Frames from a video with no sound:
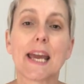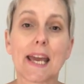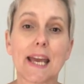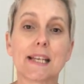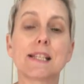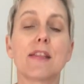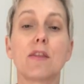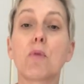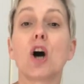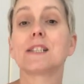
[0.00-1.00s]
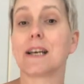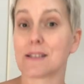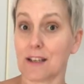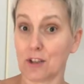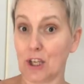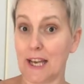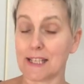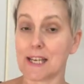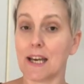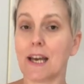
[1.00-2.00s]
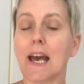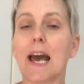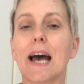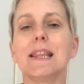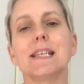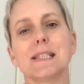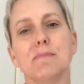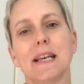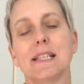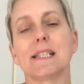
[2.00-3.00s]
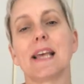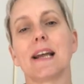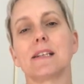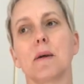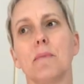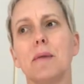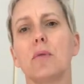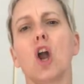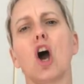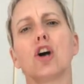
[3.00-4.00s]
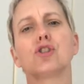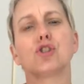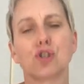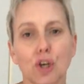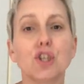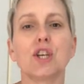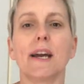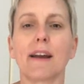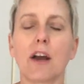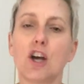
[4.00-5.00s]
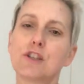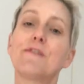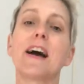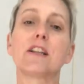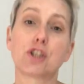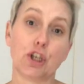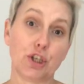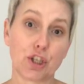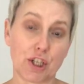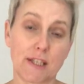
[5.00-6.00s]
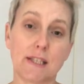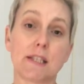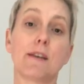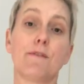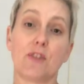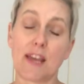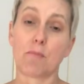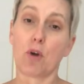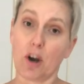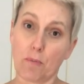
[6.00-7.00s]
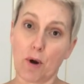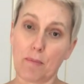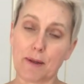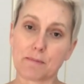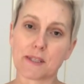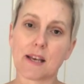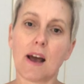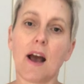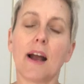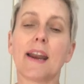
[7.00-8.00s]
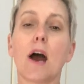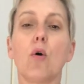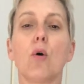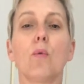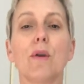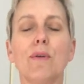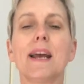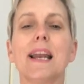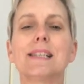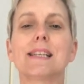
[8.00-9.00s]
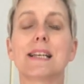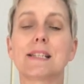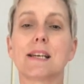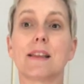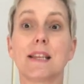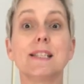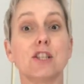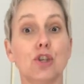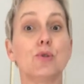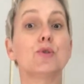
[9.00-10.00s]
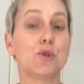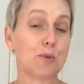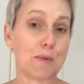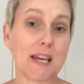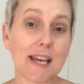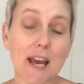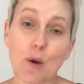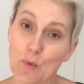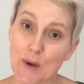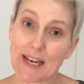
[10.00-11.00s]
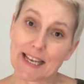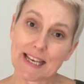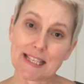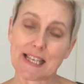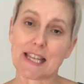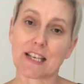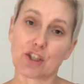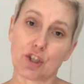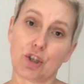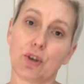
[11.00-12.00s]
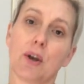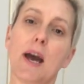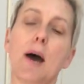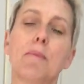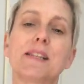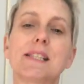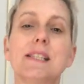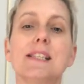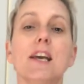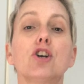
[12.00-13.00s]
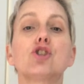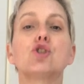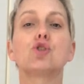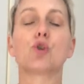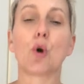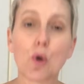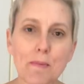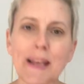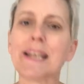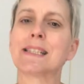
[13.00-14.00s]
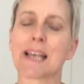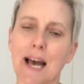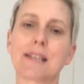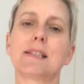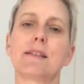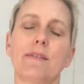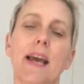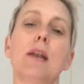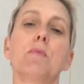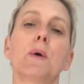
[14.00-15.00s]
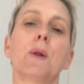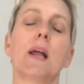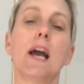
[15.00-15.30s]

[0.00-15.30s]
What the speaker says: is the bra size calculator? And this means that people are searching to find solutions for their bra problems. Now, we realize that this used to be a really easy thing to do, but since there are so many sizes available,